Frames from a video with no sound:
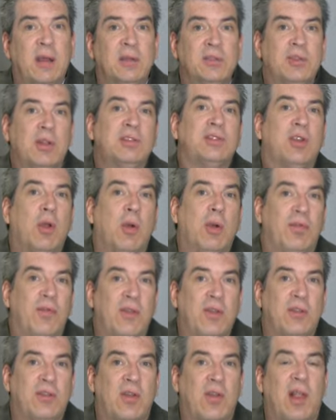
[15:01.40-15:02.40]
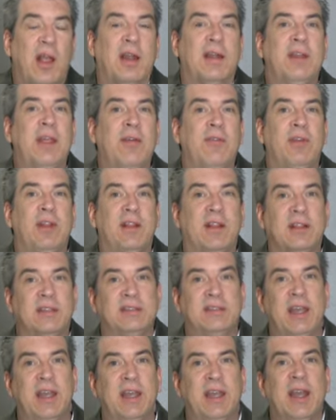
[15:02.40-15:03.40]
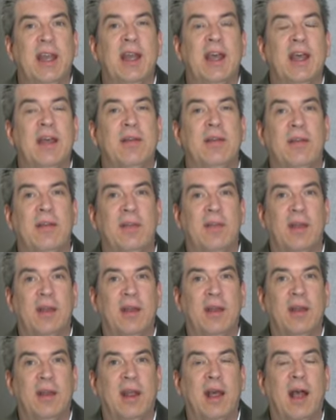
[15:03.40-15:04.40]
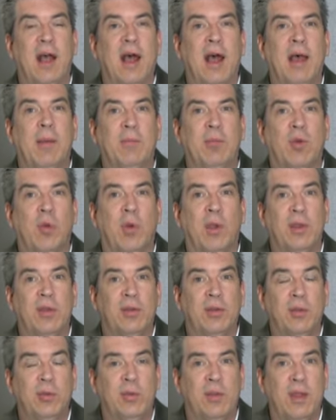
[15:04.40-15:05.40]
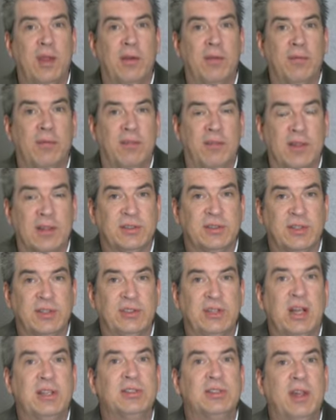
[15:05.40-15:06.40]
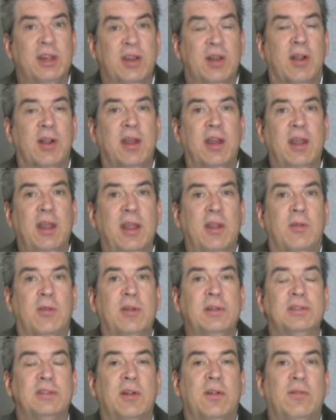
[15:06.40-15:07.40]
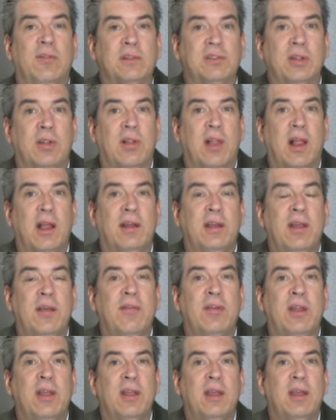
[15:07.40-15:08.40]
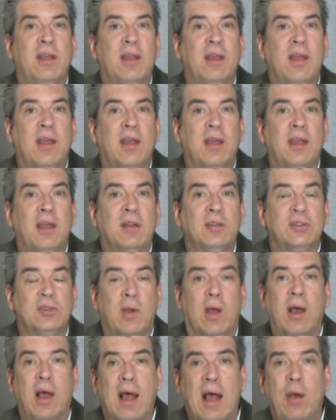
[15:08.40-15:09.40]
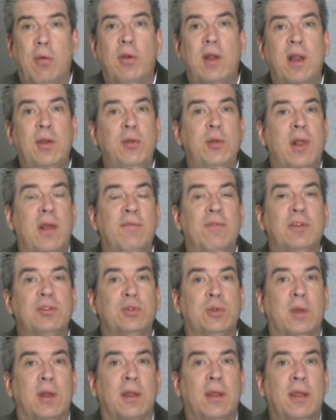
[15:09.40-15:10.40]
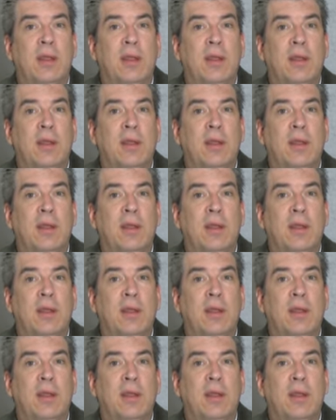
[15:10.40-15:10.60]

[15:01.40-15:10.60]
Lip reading: So let's go with physical activity. Let's say that I'm going to give the suggestion that they're going to increase their physical activity. So how would I do that visually?